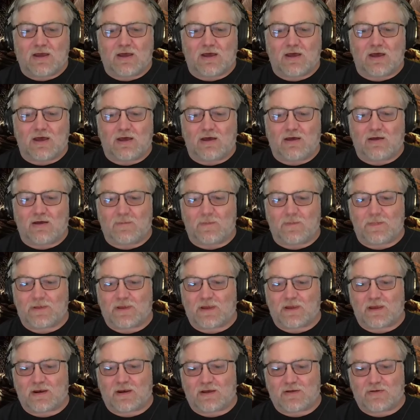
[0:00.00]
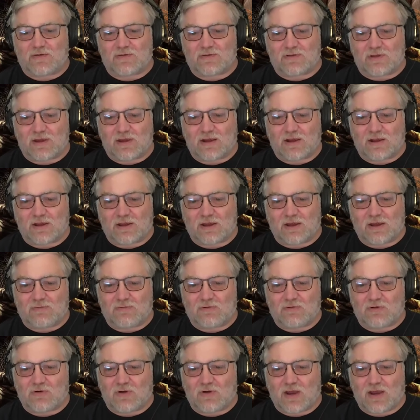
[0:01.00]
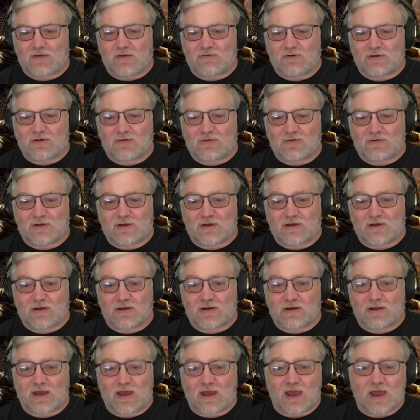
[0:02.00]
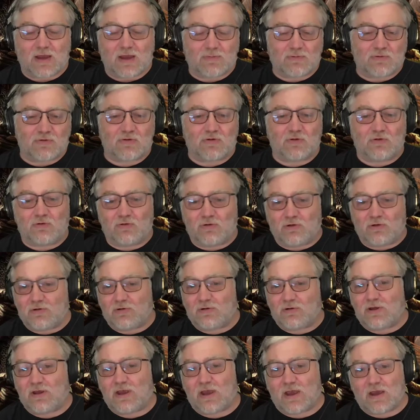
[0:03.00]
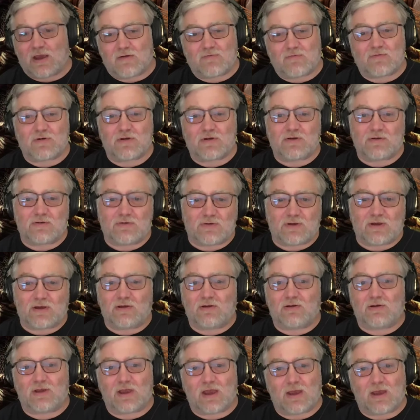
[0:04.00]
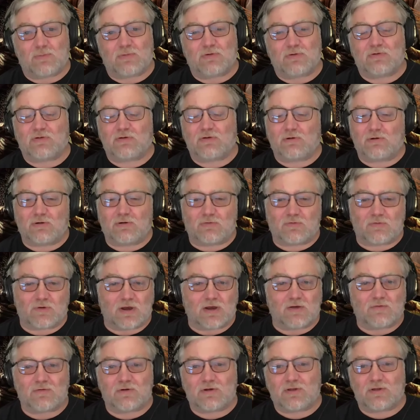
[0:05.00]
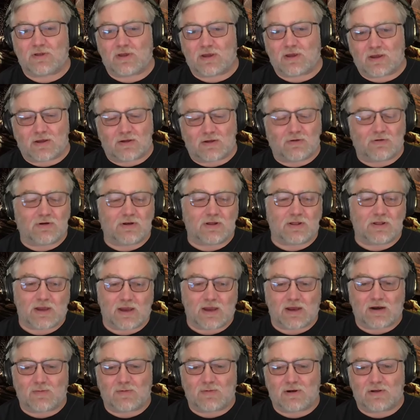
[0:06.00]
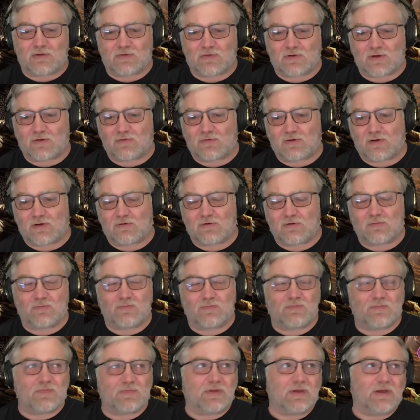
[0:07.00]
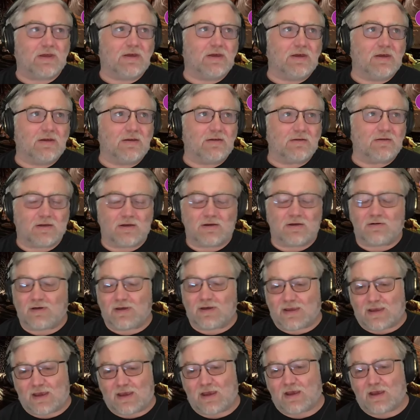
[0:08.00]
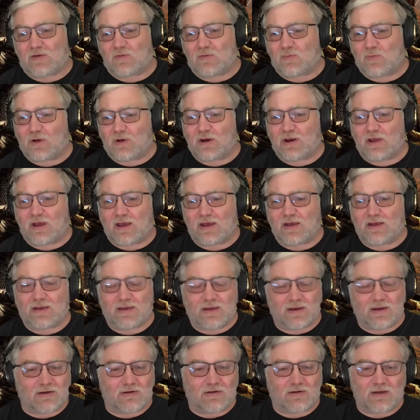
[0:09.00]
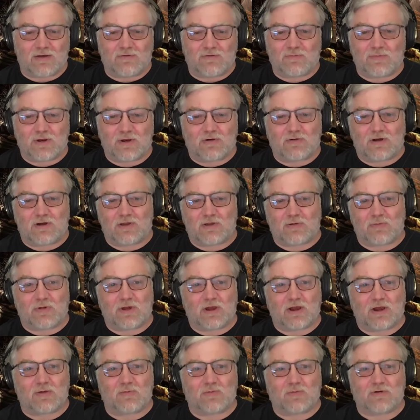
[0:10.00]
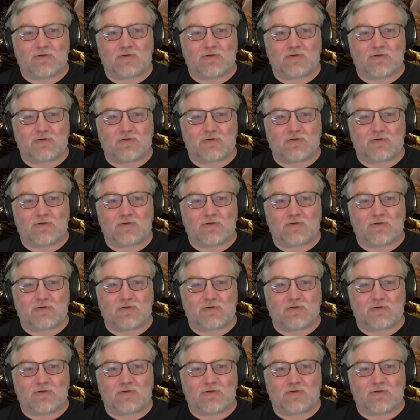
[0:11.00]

Uh, can I lay claim to having seen absolutely every single episode of everything, including the animated stuff ever? No, I can't. But I, you know, I've been around the block a